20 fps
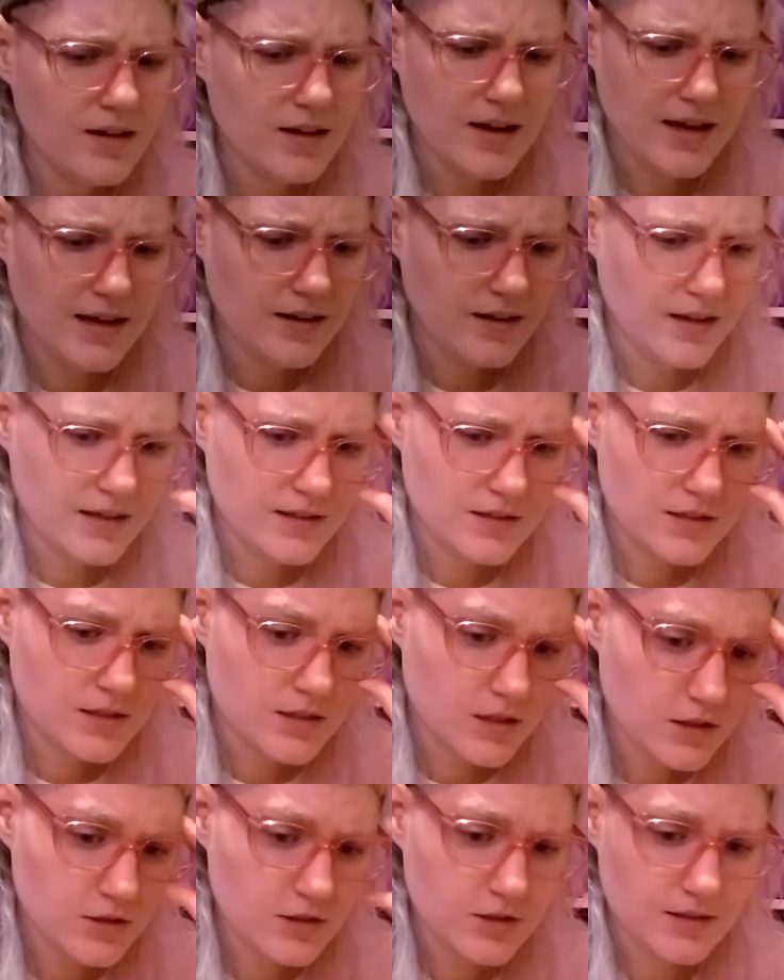and like
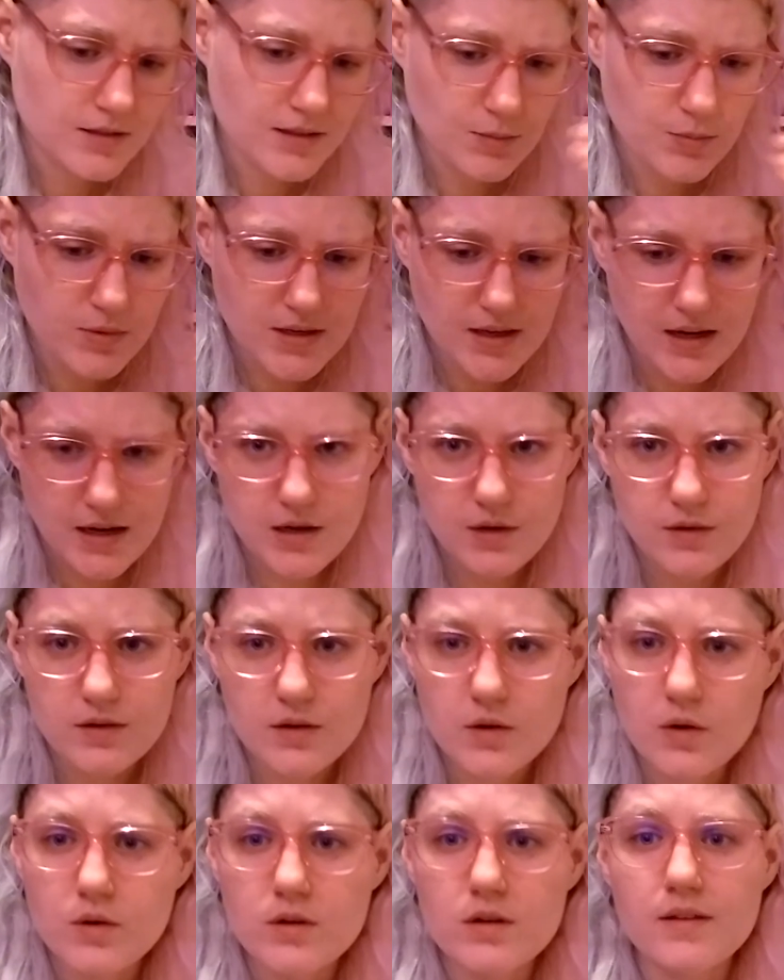starches like potato
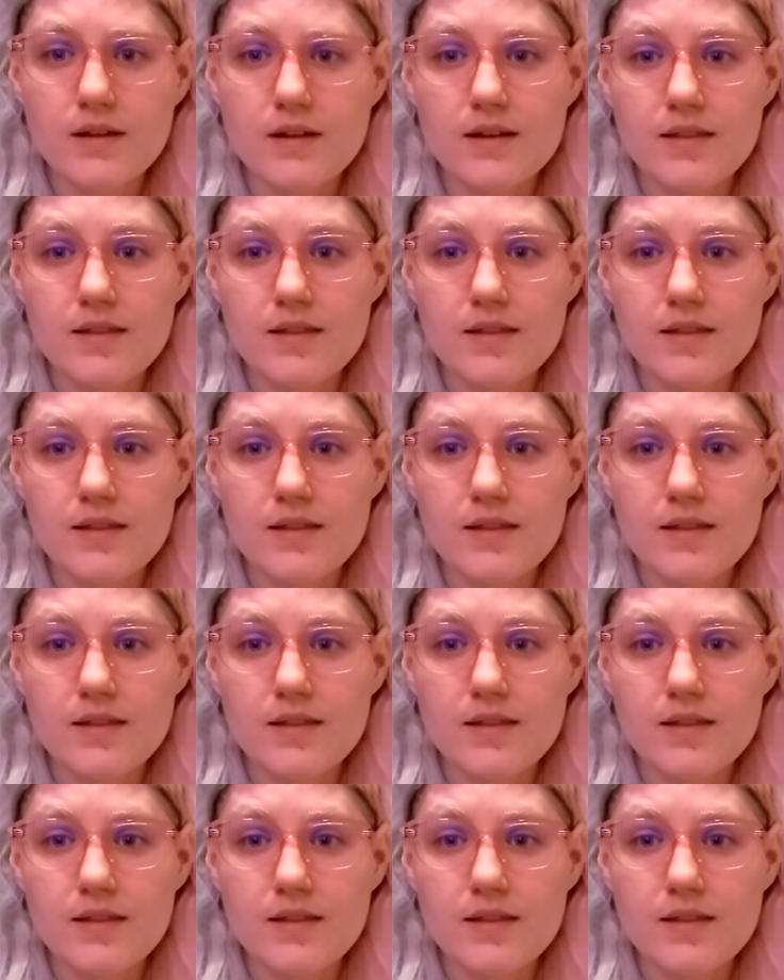and corn, like